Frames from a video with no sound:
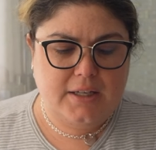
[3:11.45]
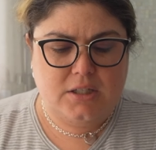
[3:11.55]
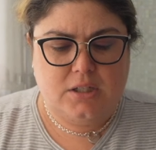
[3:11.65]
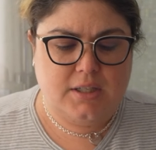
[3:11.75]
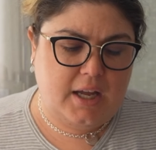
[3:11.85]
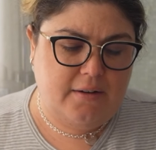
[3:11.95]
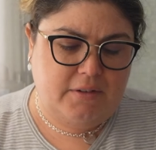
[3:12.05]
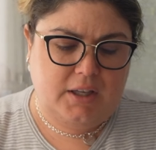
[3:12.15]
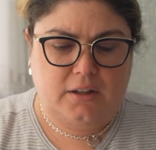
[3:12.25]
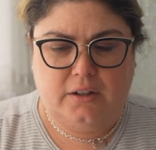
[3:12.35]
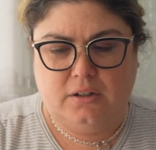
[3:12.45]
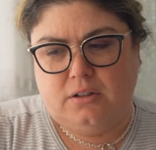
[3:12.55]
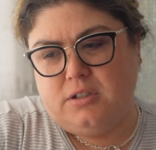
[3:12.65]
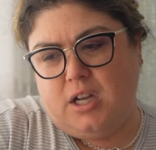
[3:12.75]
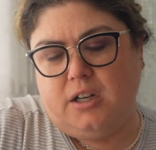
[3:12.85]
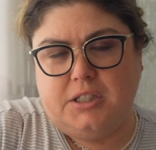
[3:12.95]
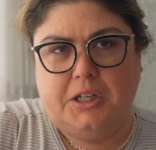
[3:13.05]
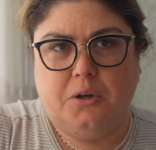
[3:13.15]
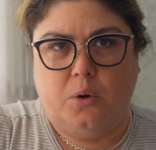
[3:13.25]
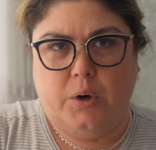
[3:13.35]
It's just kind of like a little tucked
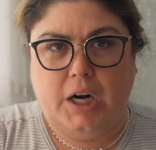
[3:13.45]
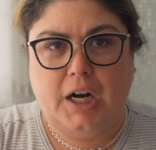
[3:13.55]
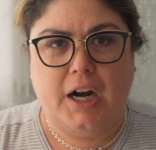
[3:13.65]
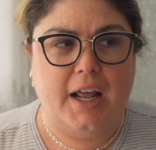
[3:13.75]
in corner.